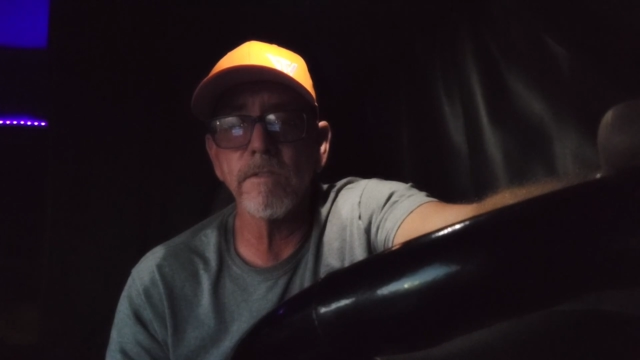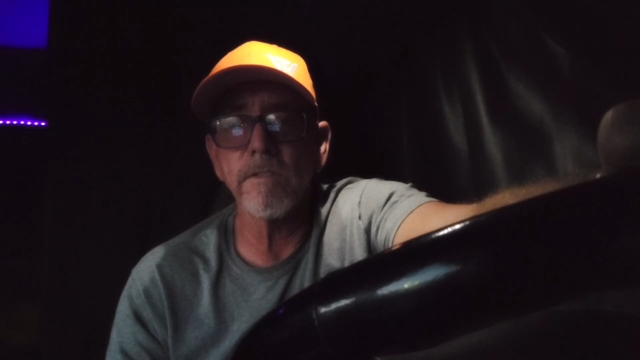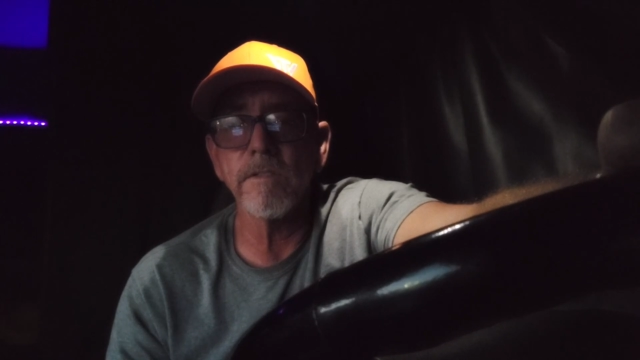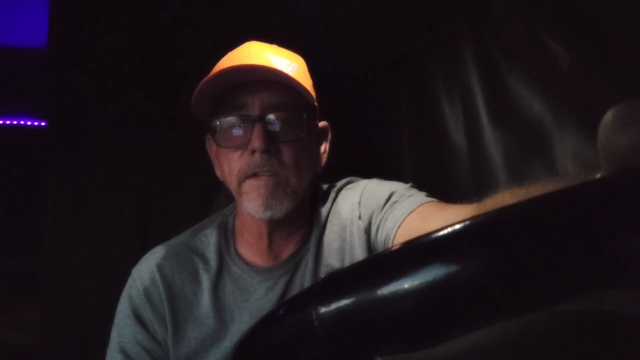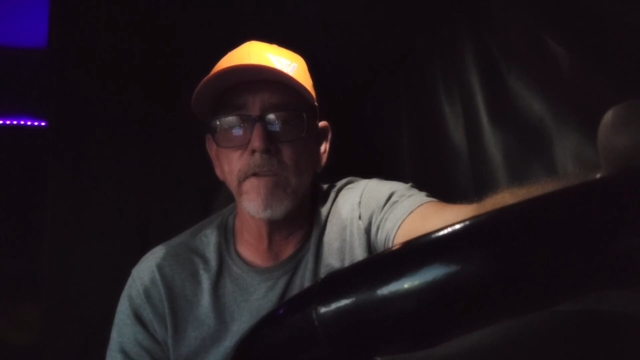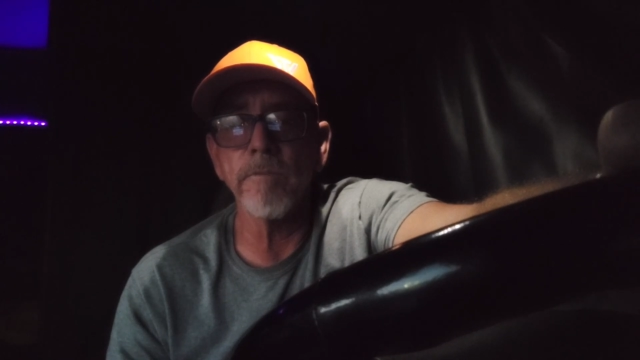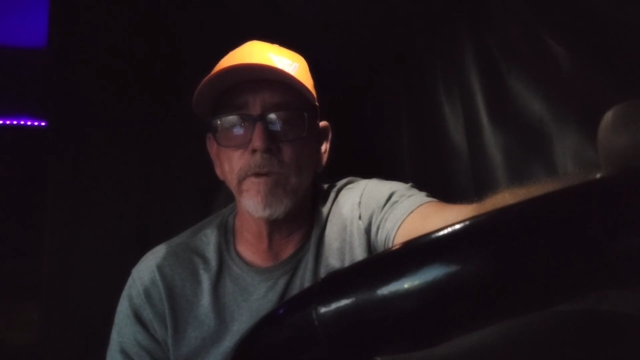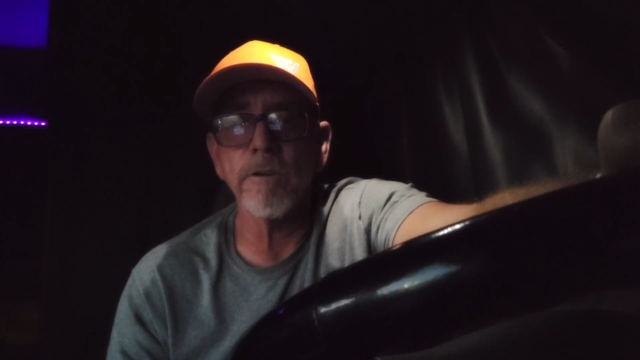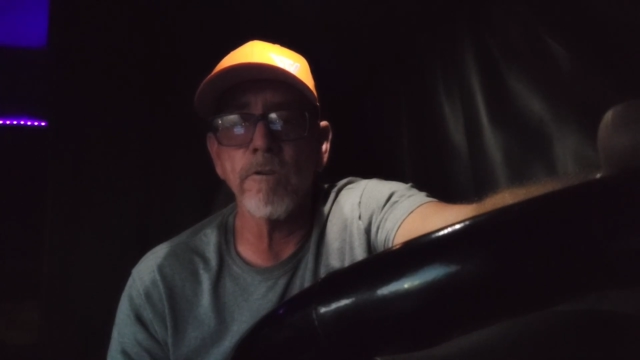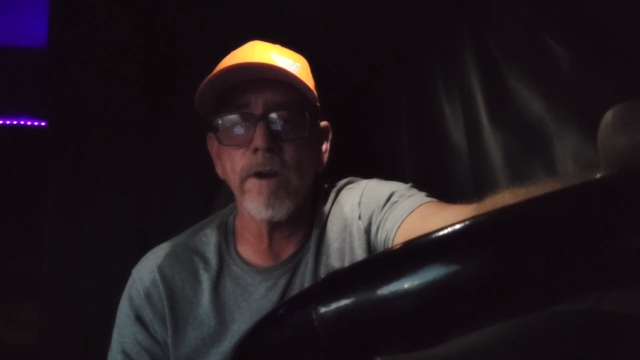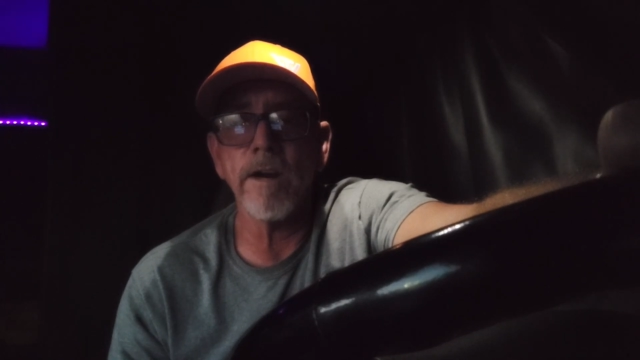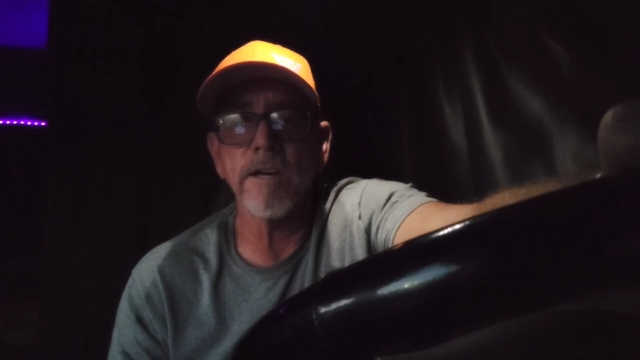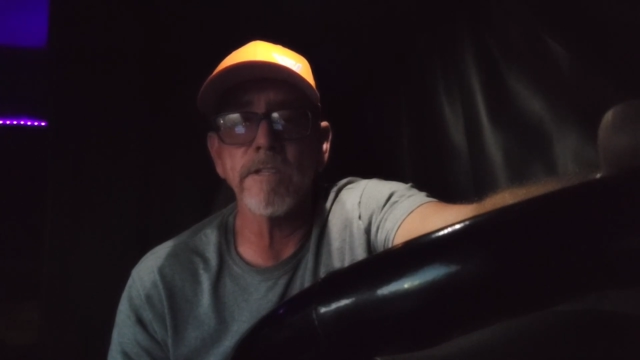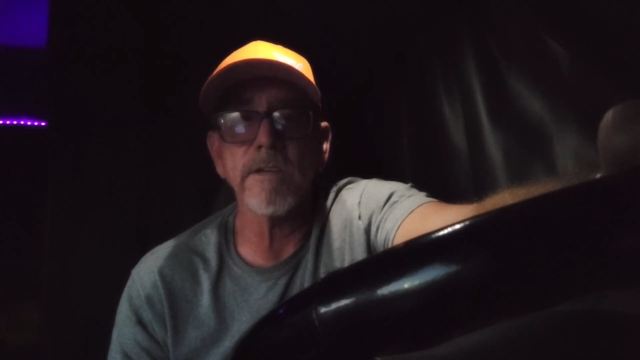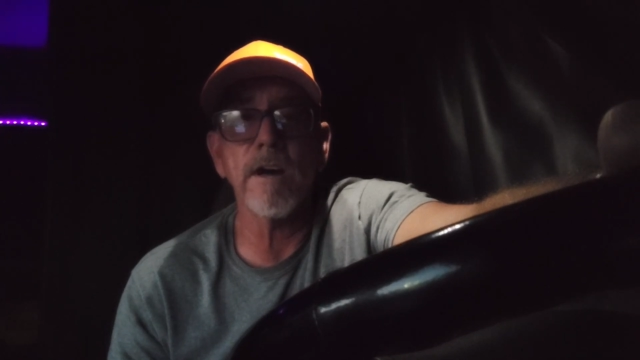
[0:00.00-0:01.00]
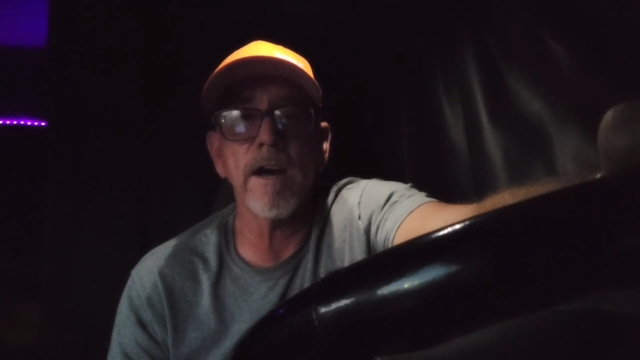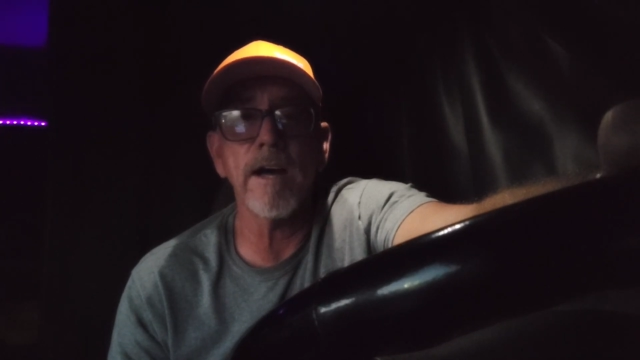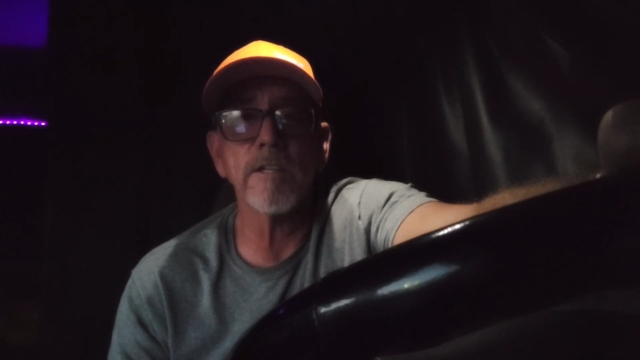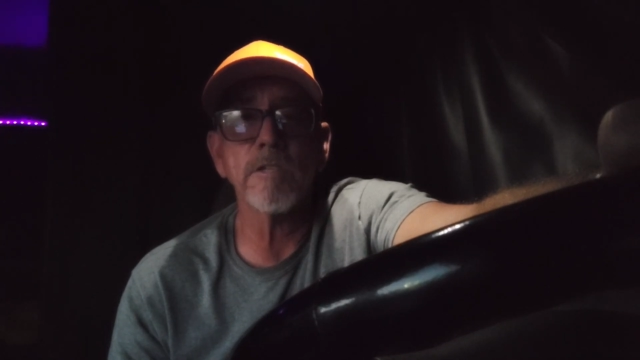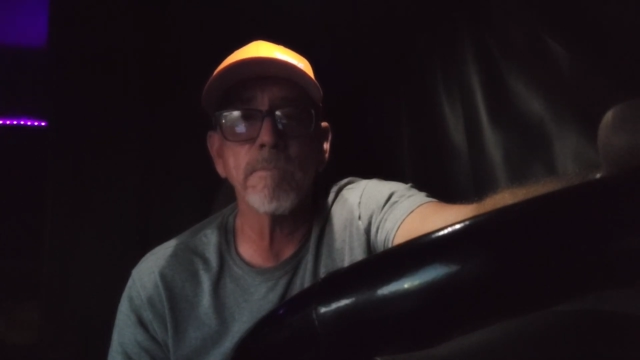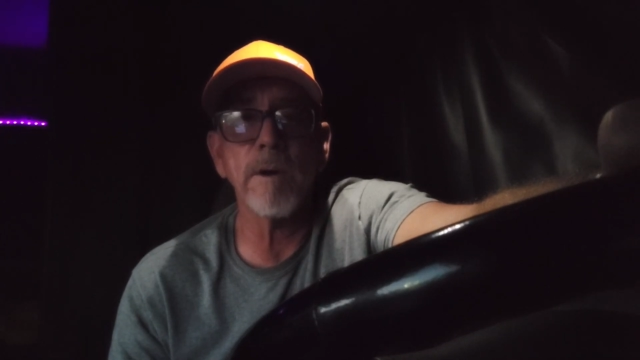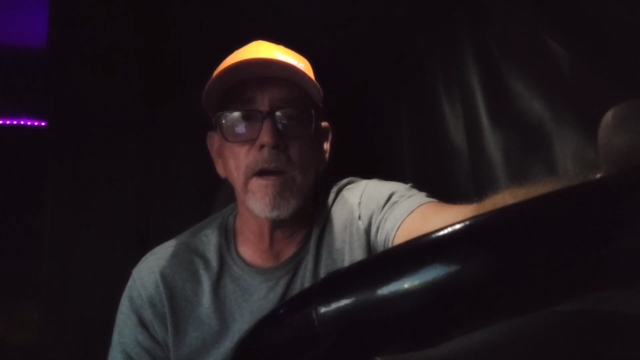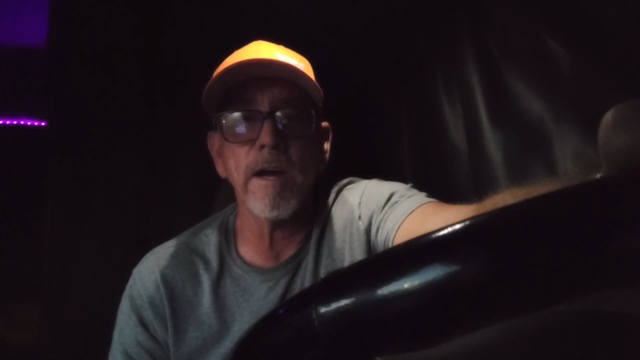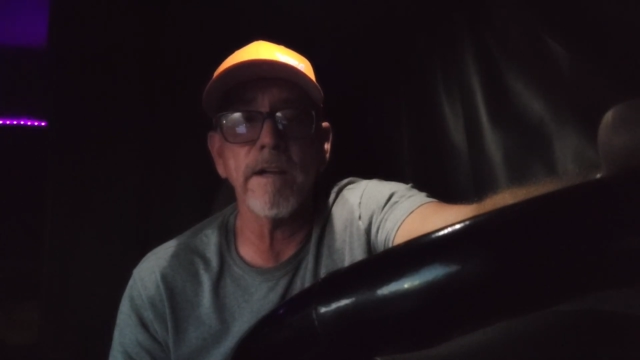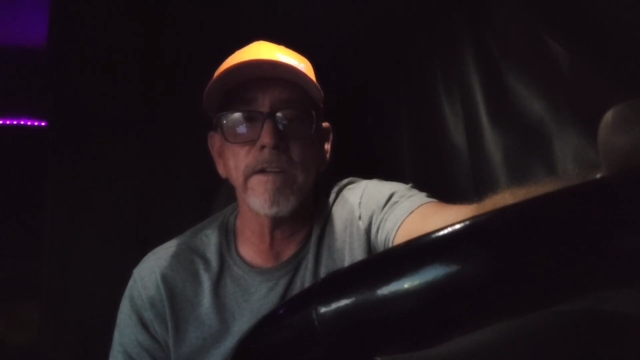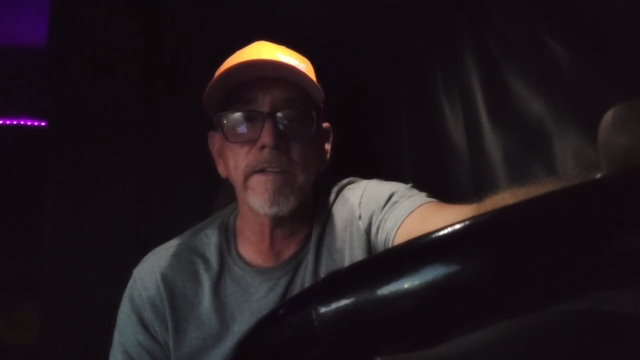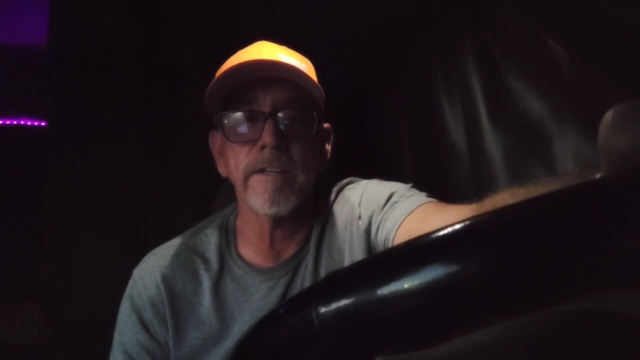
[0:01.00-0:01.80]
It requires a hotspot.